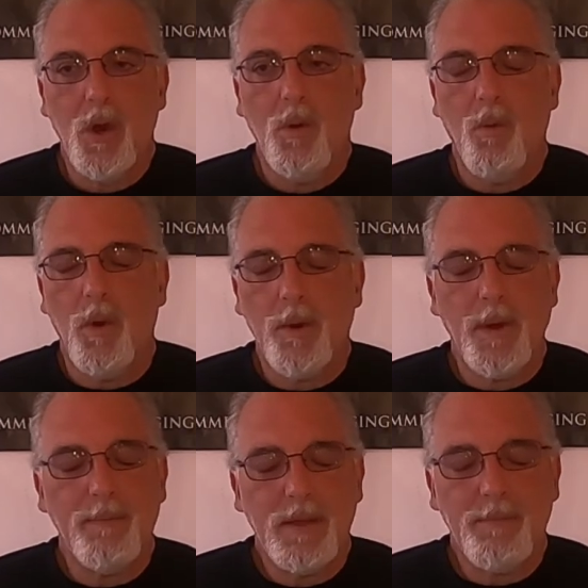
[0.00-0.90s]
What do
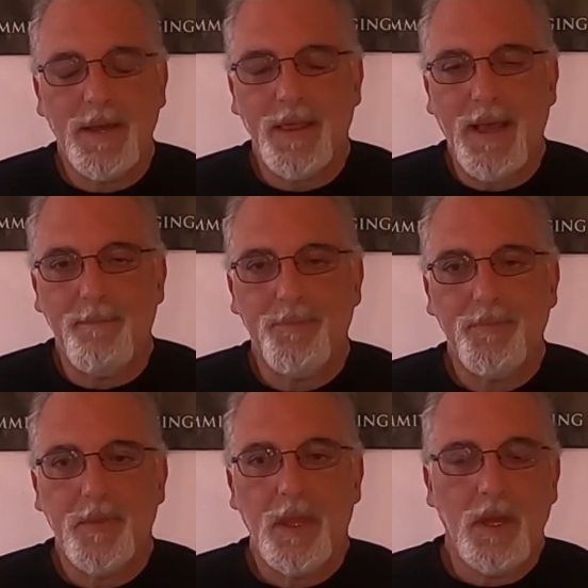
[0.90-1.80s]
I mean by that?
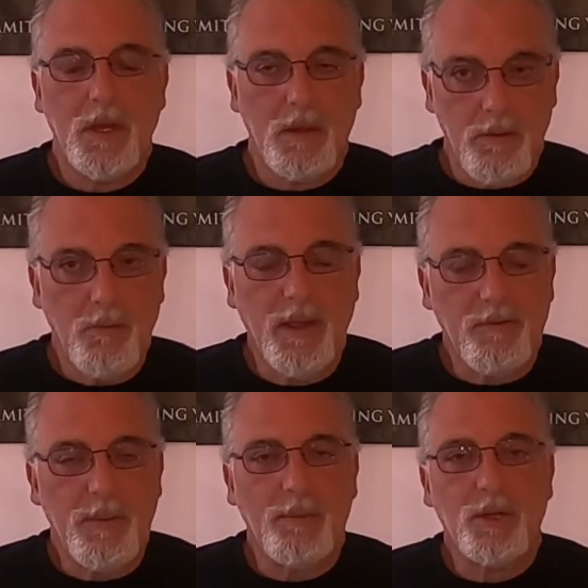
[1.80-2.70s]
We have
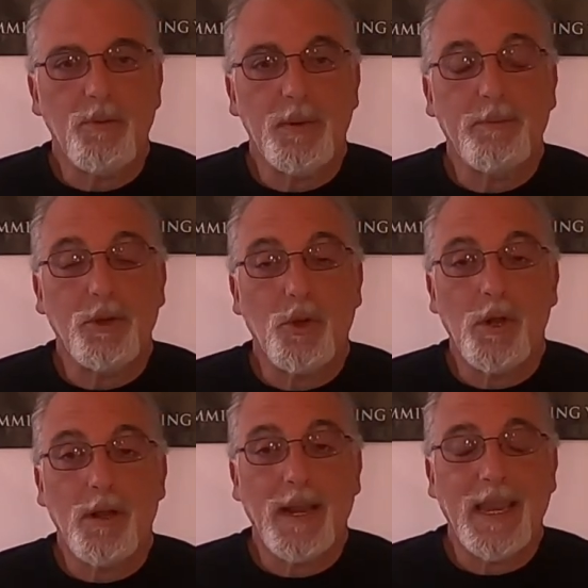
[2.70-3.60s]
to be able to open up the
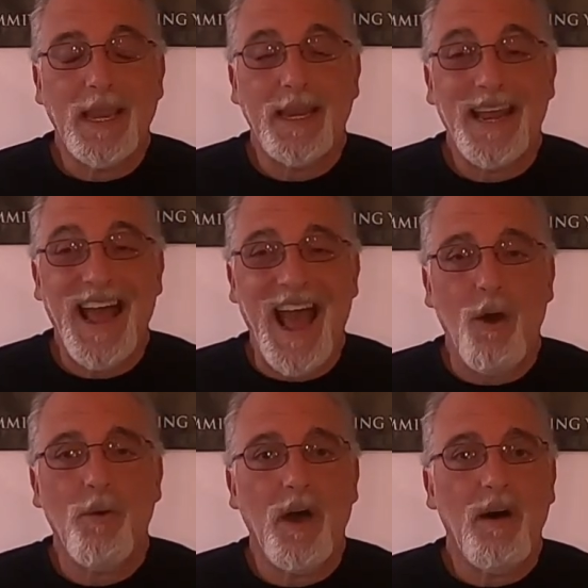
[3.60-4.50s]
door, get
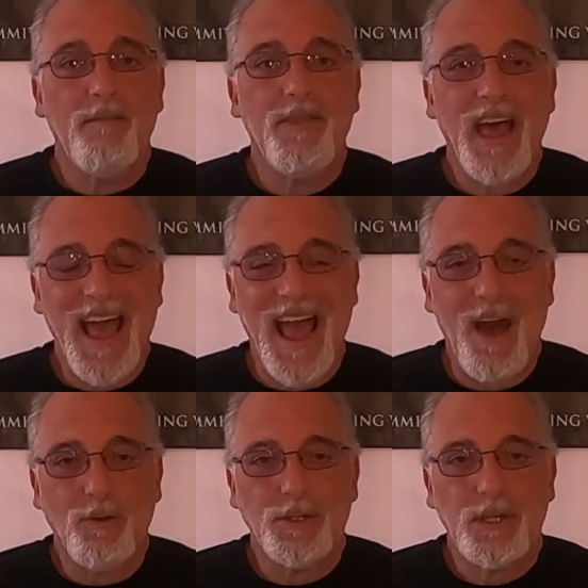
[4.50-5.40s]
out of the
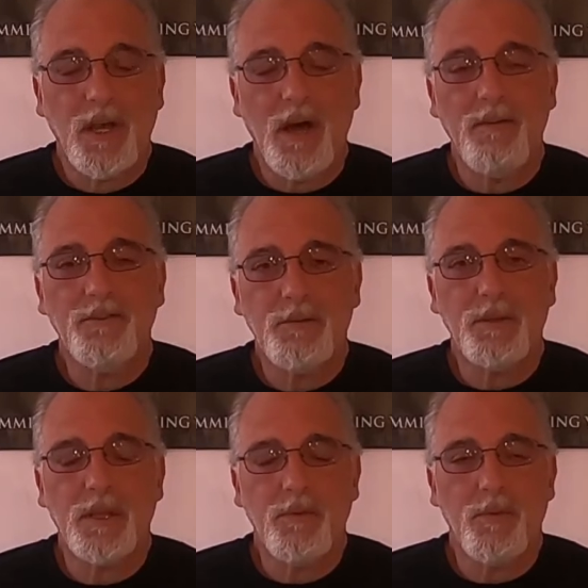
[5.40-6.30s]
house
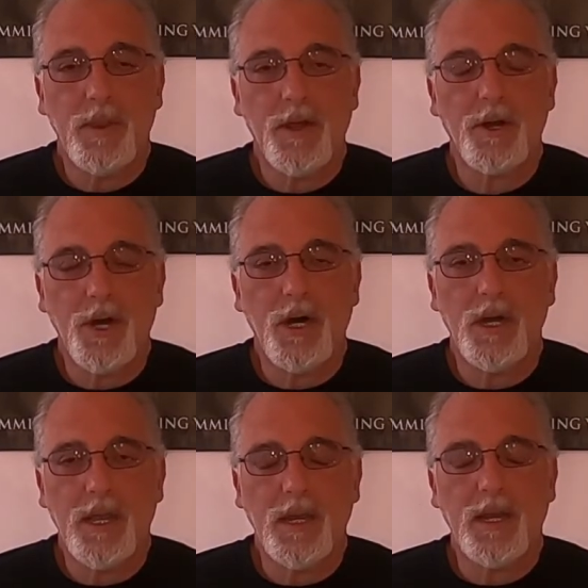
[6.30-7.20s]
comfortably with our
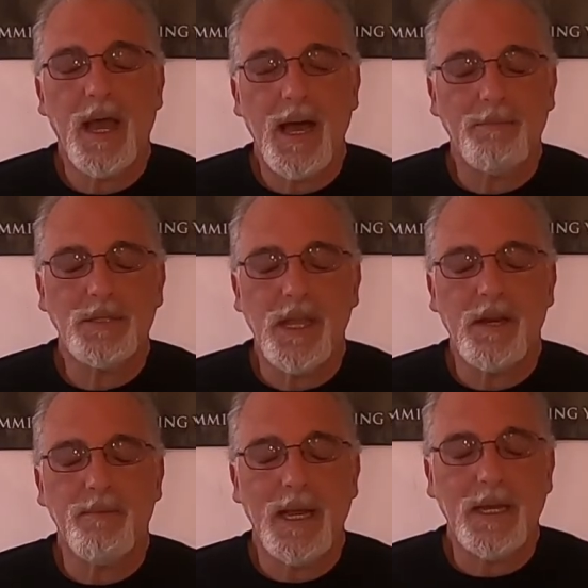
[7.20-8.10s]
dog in a calm state
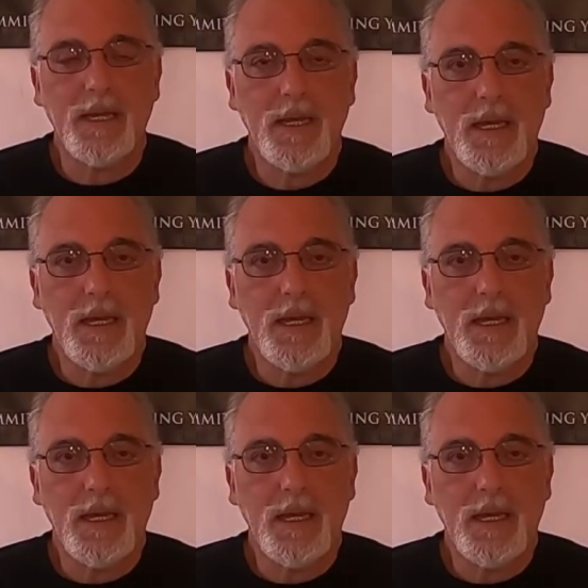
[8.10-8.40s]
of mind.